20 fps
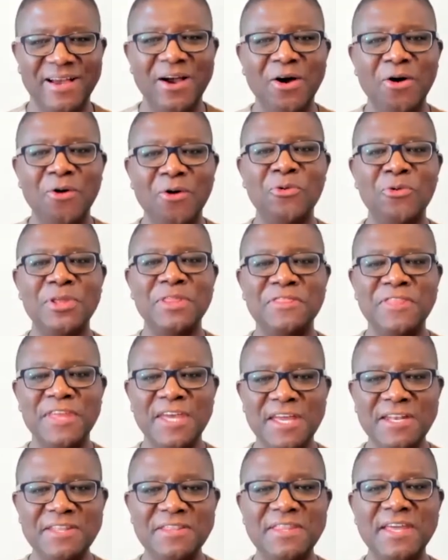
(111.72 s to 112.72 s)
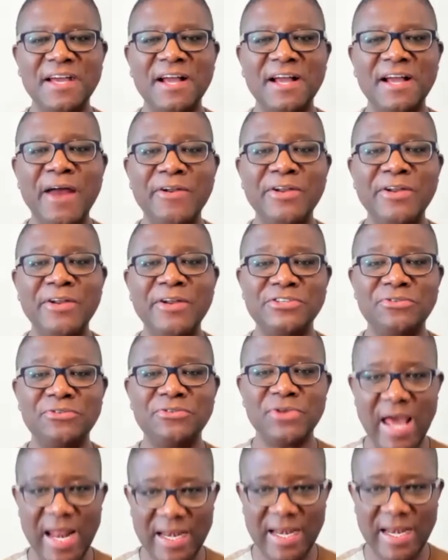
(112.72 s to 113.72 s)
Within the current
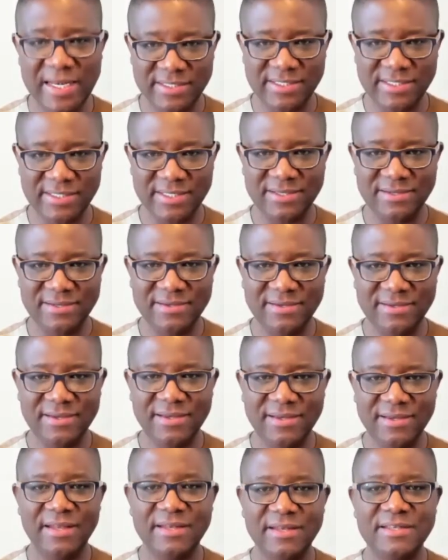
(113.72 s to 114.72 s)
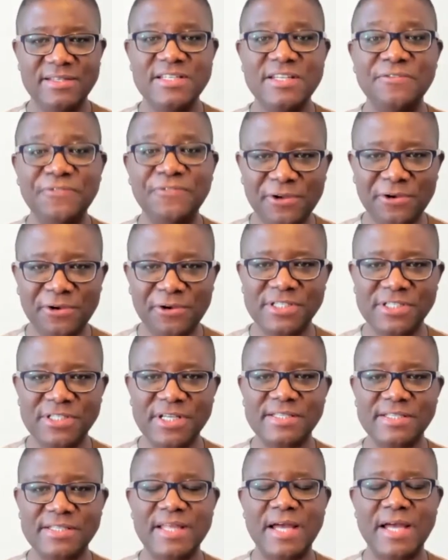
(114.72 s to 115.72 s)
reality, difficult
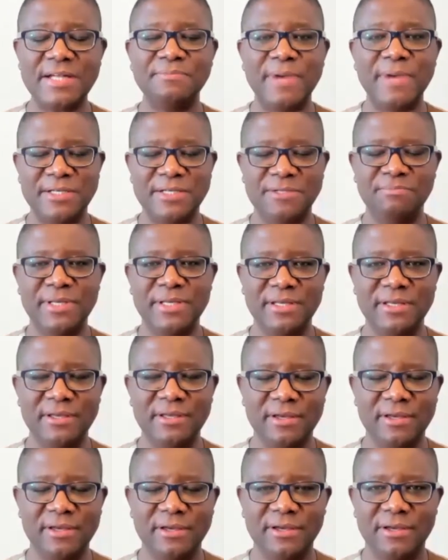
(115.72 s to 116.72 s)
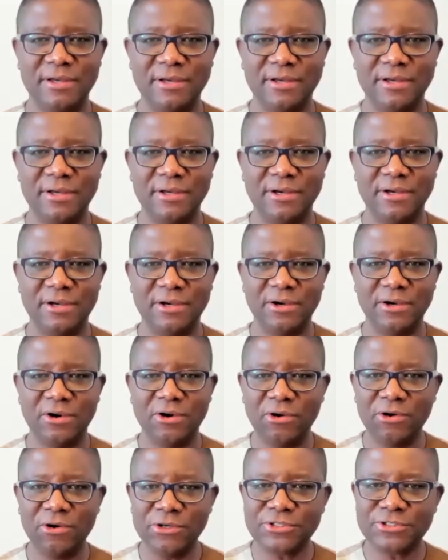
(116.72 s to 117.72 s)
as that might be,
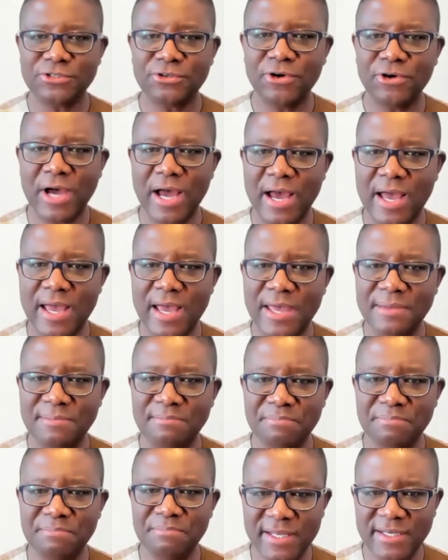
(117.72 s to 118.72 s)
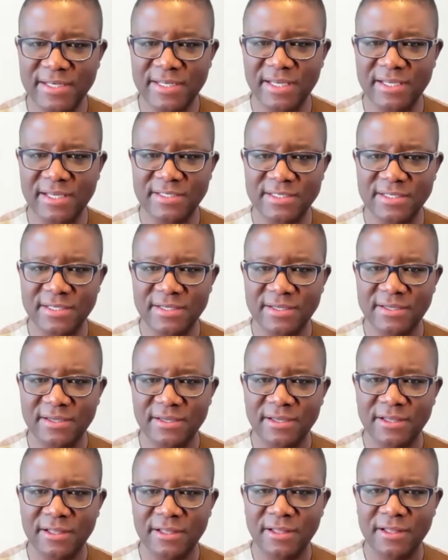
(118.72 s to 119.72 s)
also are embedded
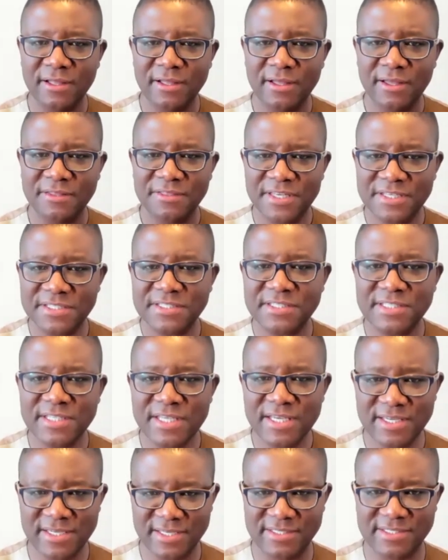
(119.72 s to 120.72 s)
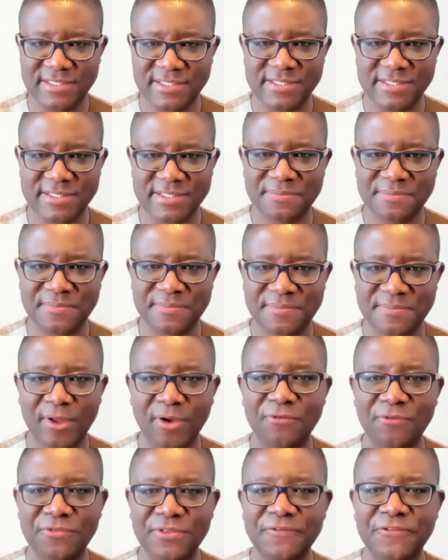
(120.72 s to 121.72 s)
the seeds
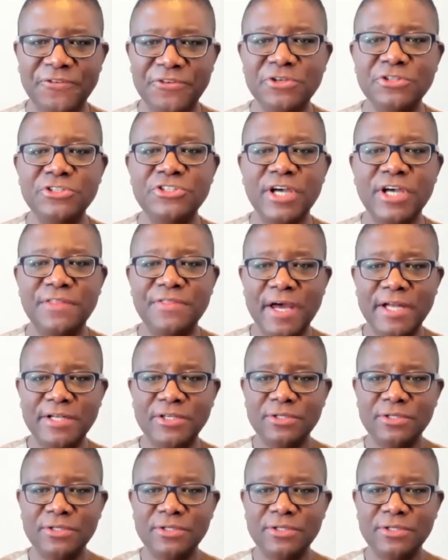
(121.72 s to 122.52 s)
of the future that